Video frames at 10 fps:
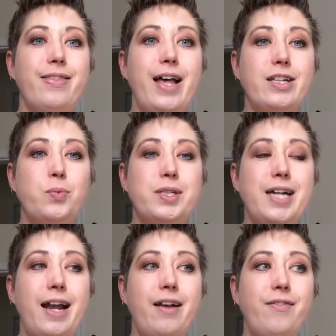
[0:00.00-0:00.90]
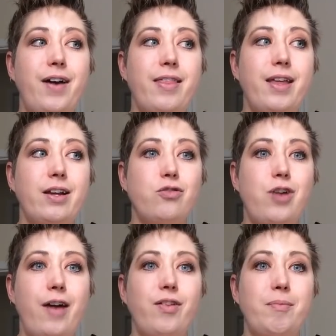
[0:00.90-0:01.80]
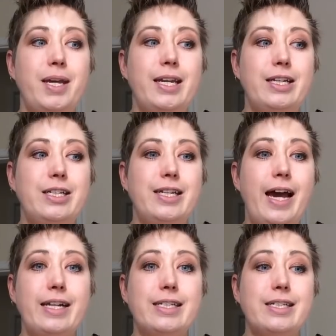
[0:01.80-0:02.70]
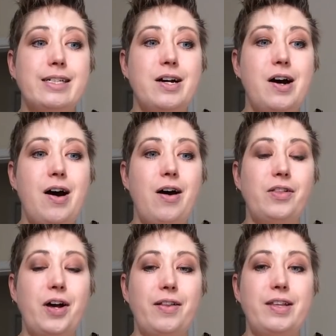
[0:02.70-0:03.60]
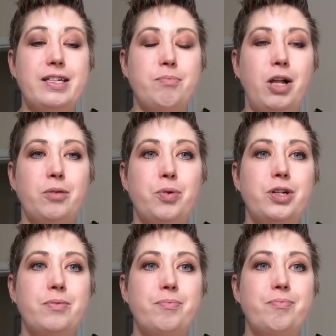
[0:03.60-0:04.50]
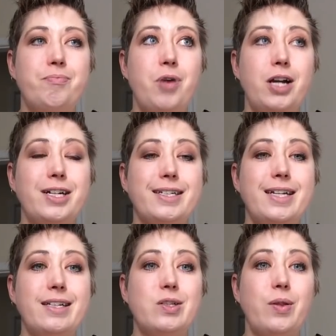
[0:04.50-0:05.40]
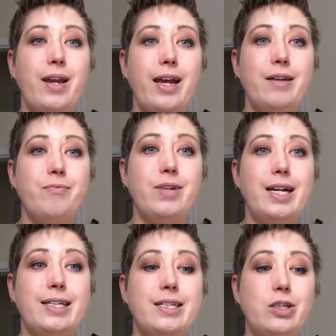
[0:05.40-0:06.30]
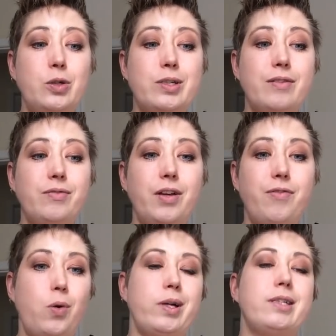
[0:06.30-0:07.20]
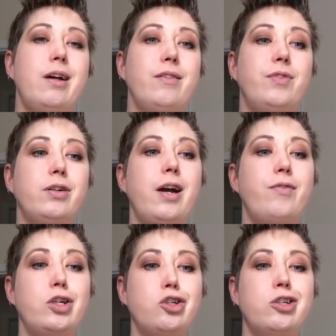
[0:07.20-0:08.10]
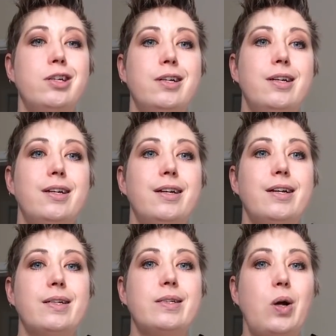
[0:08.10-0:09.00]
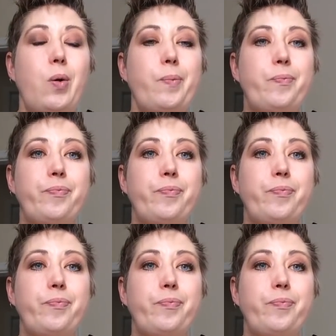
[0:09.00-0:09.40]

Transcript: that's what's kind of, I think, driving me to get a lot of these smaller projects done so that I can exclusively focus on the full coverage. So